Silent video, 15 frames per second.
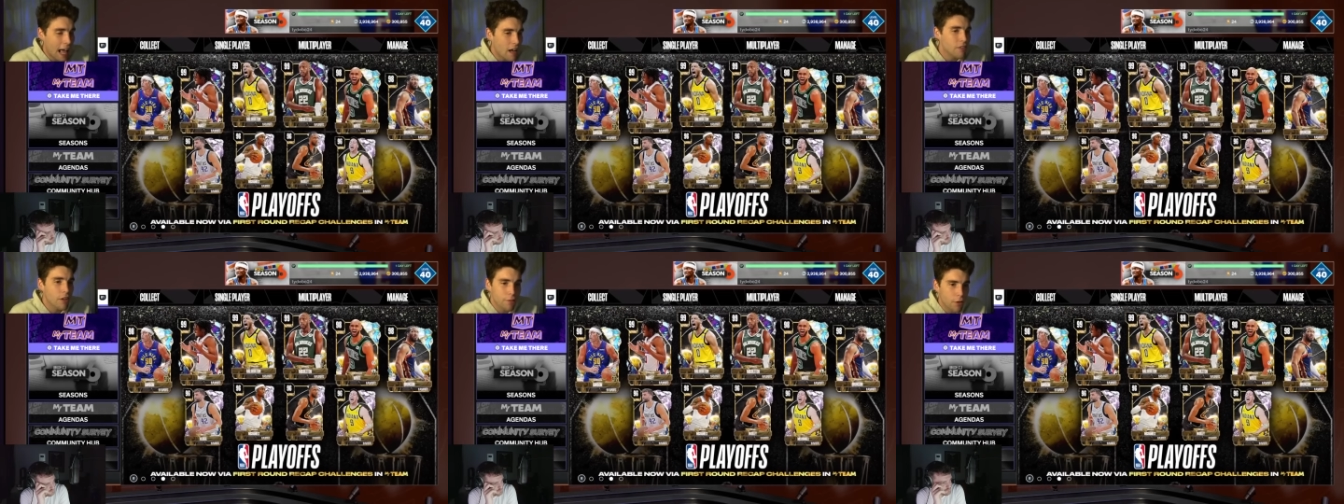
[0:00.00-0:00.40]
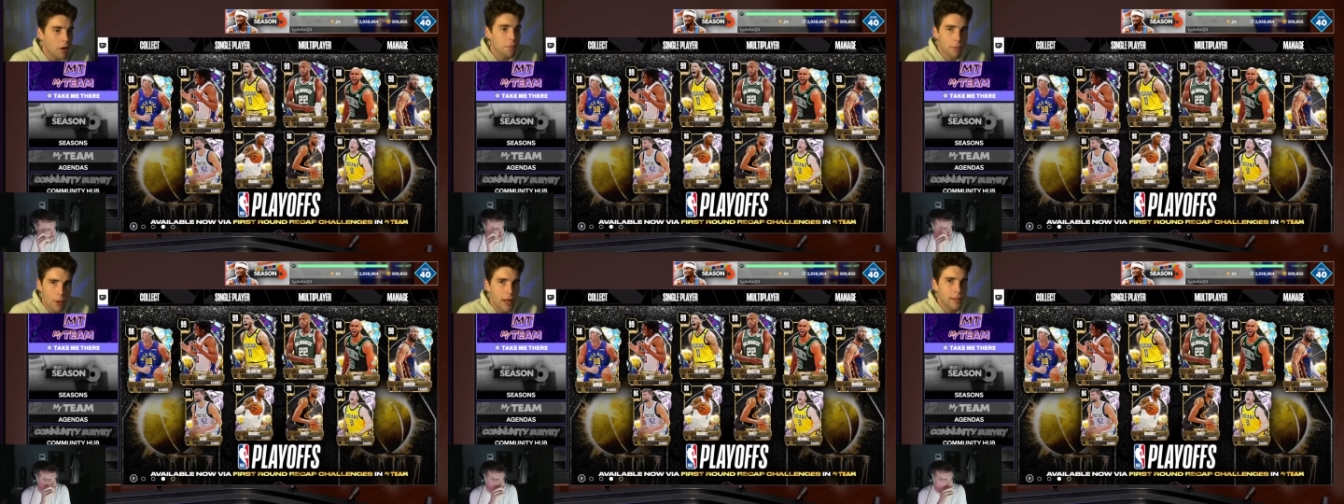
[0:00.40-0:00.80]
having
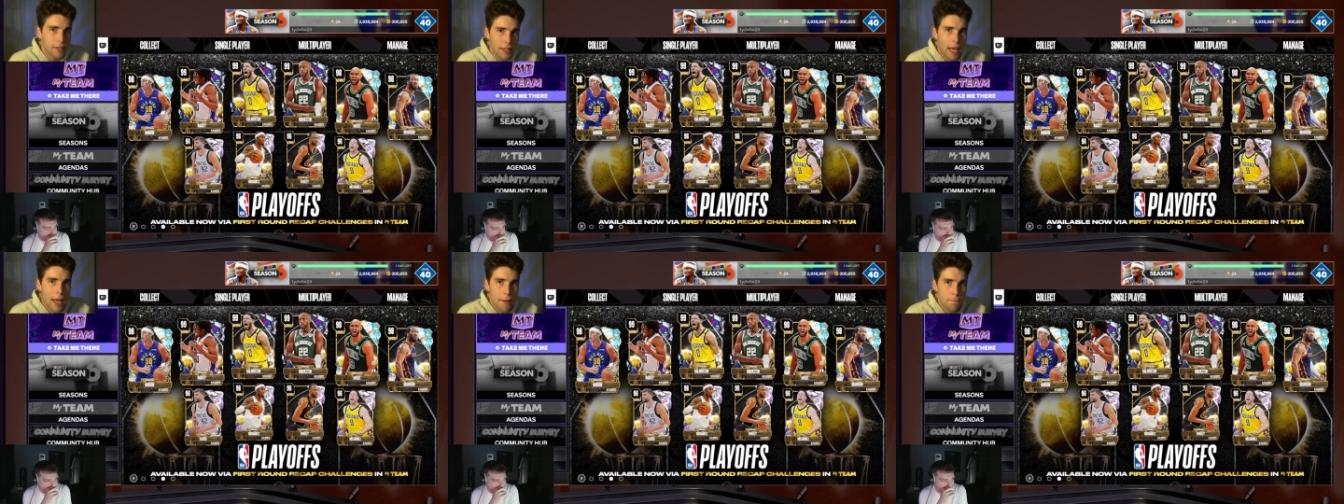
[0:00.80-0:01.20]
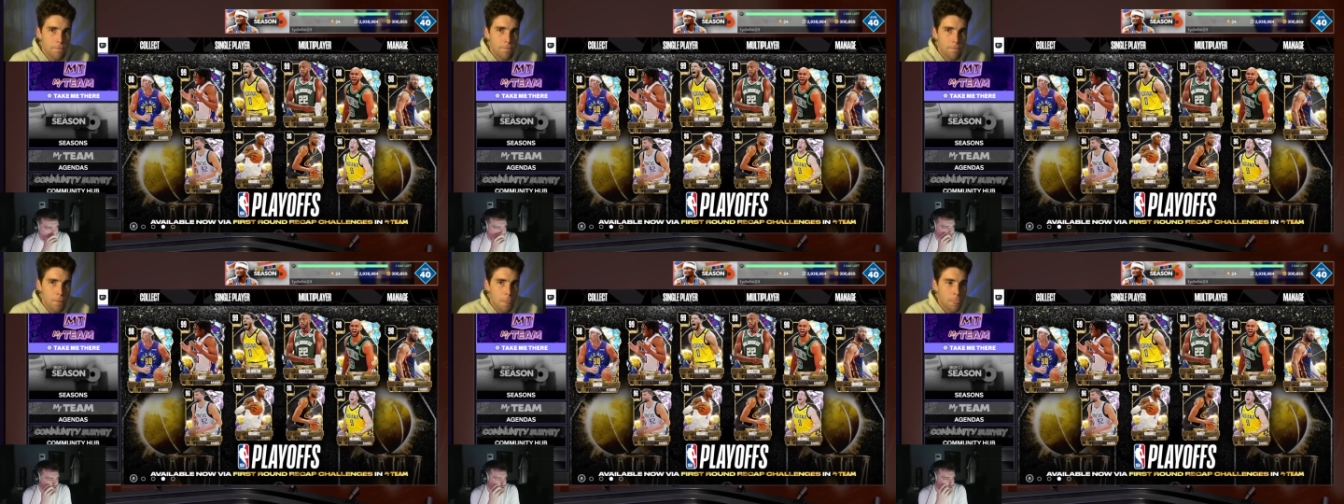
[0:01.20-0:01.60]
fun playing the game.
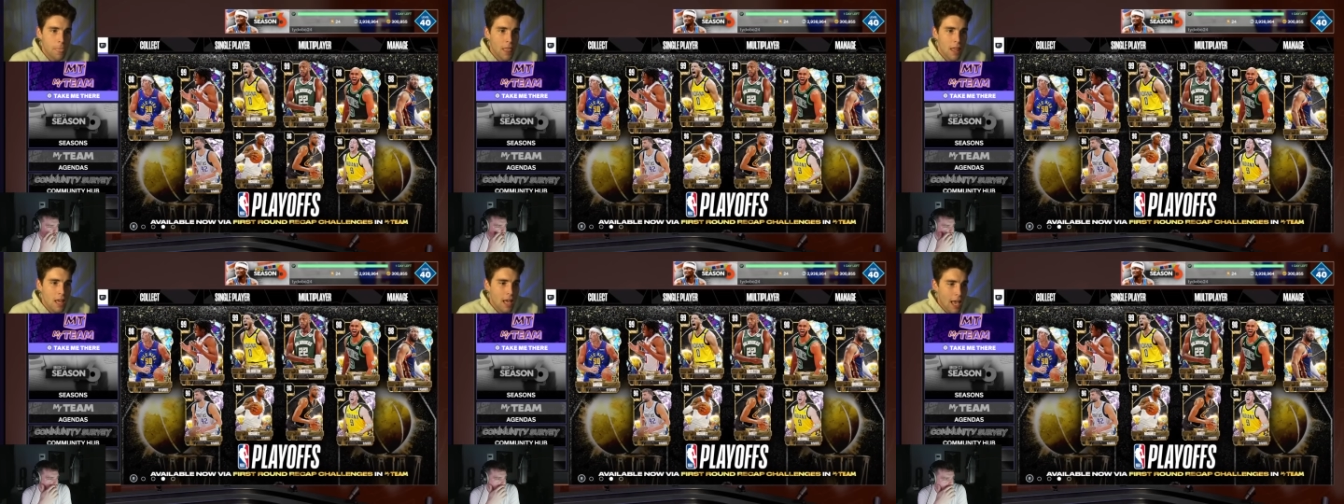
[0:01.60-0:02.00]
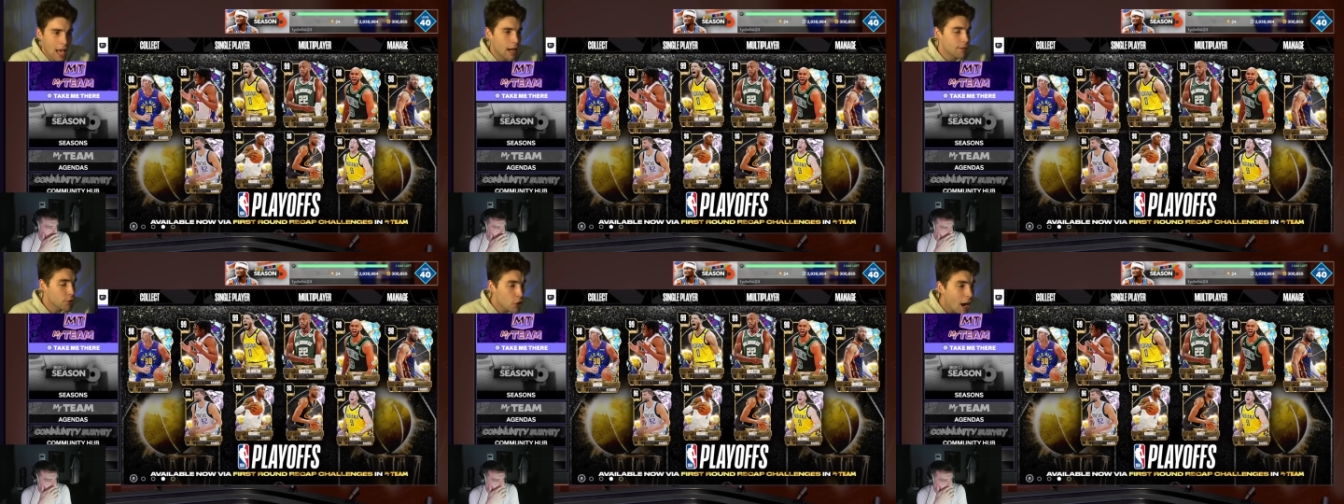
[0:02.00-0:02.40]

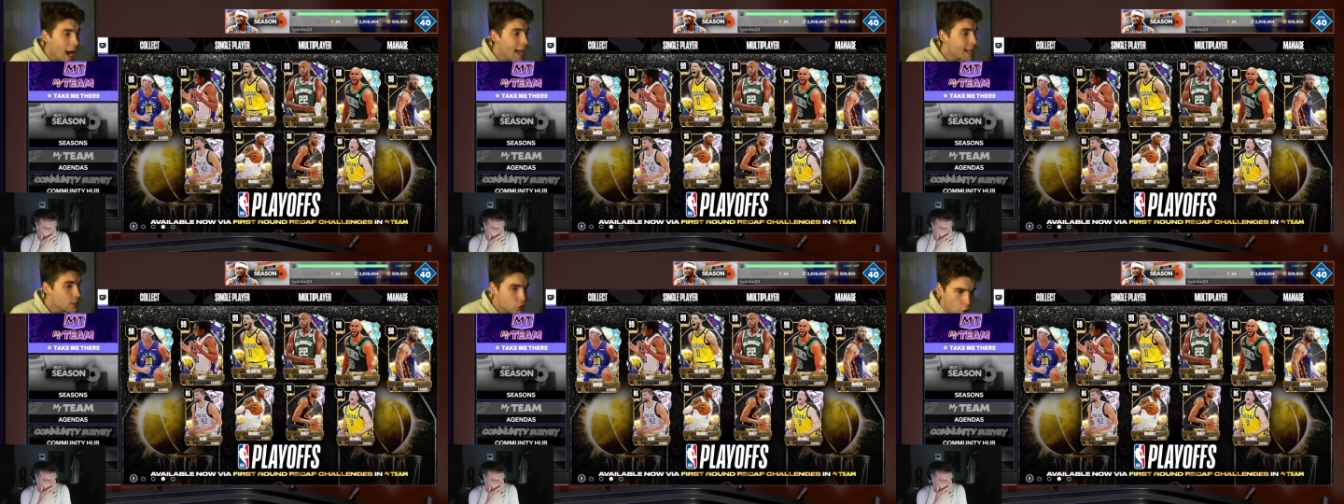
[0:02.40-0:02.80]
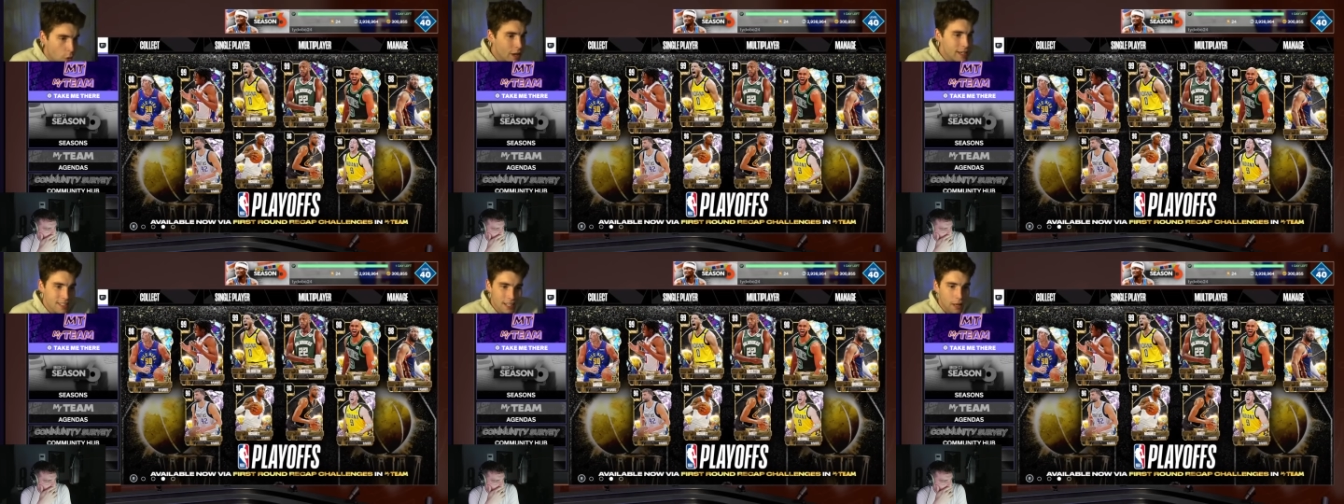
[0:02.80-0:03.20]
And if you're not
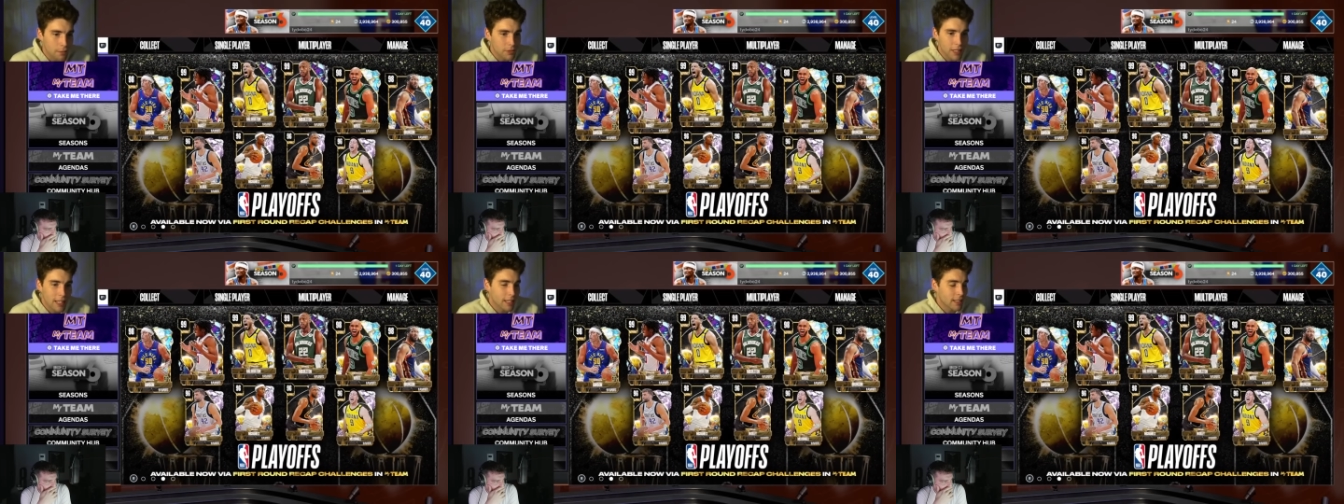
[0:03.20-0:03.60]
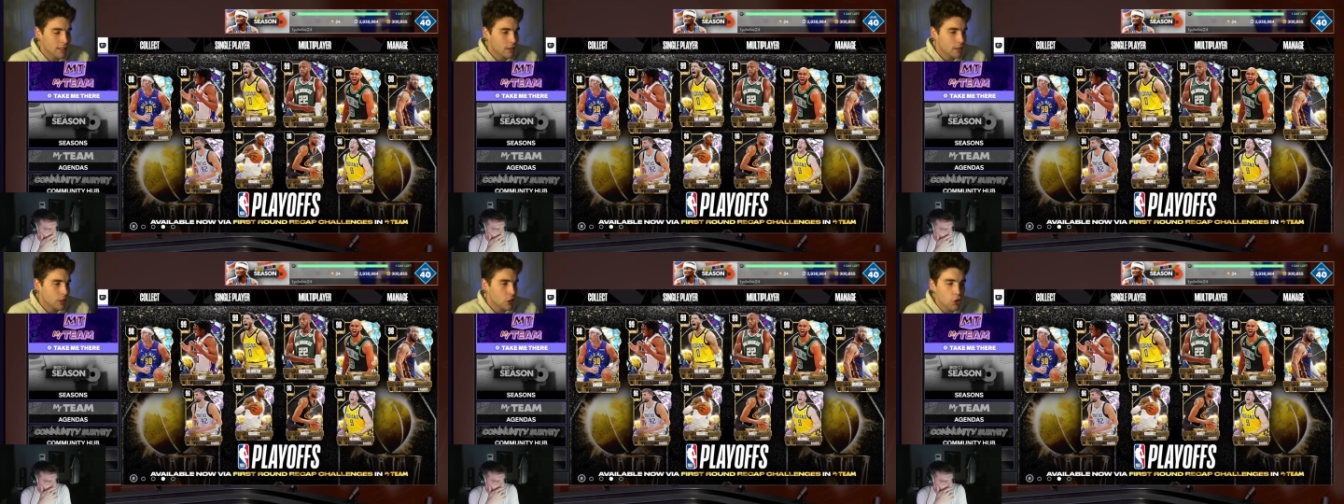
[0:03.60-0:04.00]
enjoying something,
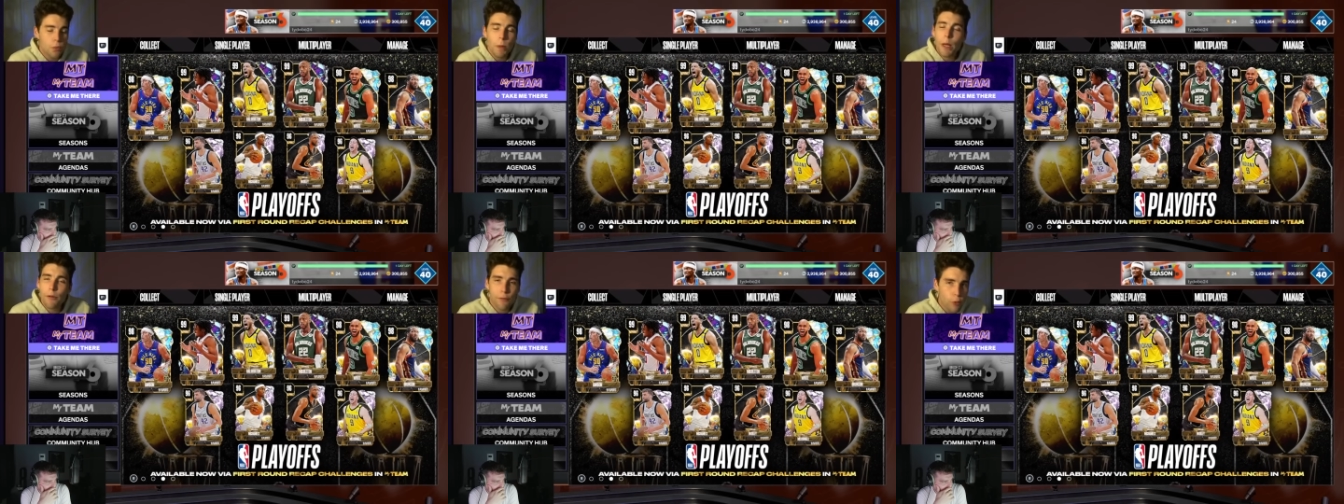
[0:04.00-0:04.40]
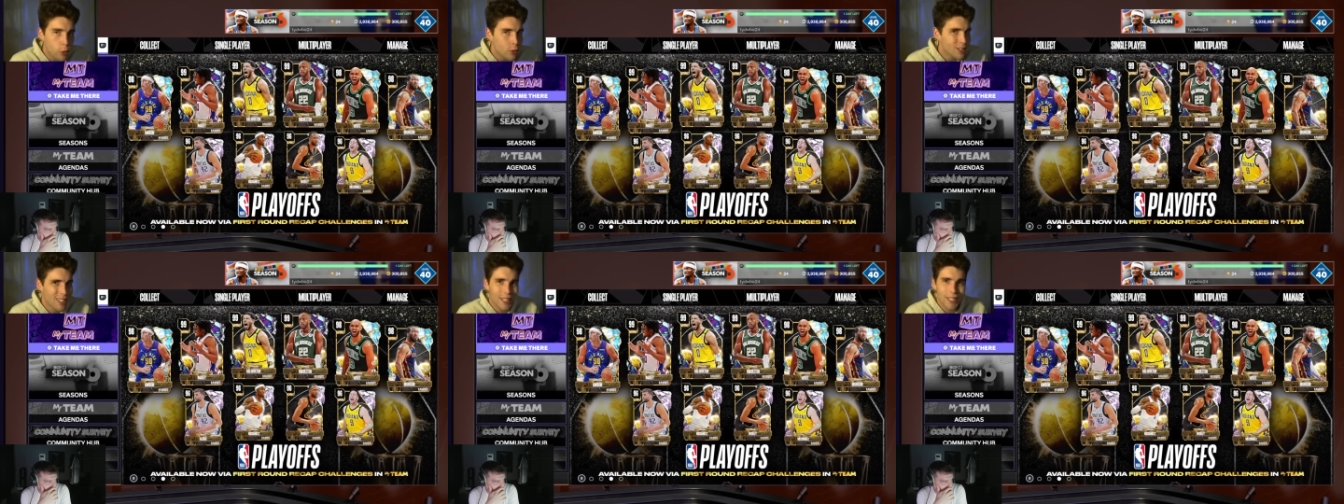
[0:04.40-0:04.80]
you'd be a fool to